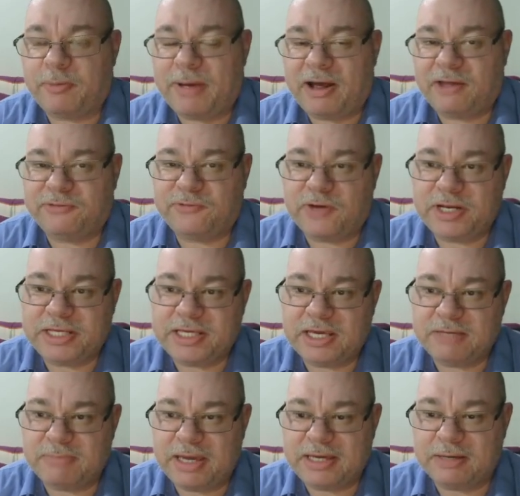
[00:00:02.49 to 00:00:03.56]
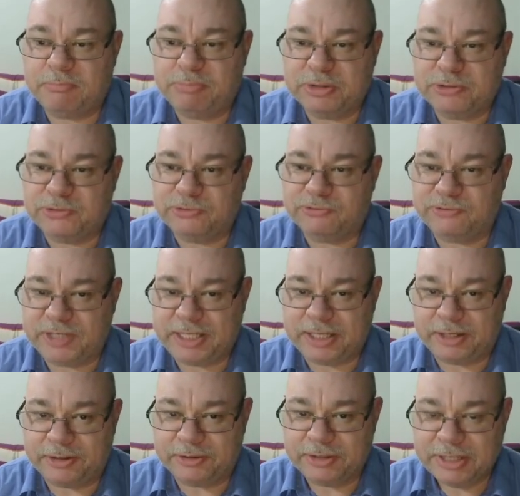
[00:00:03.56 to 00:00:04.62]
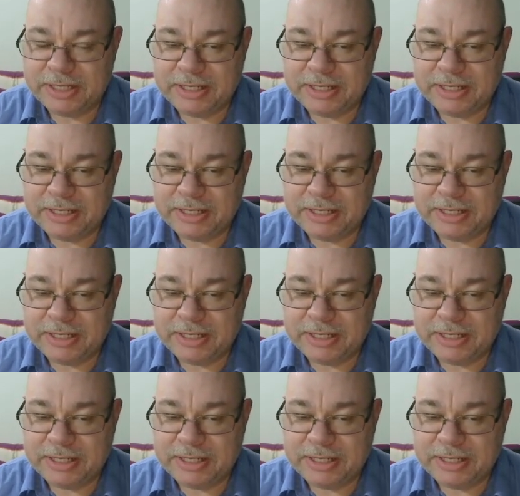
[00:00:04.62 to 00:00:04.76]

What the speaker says: Pathfinder Kingmaker build video.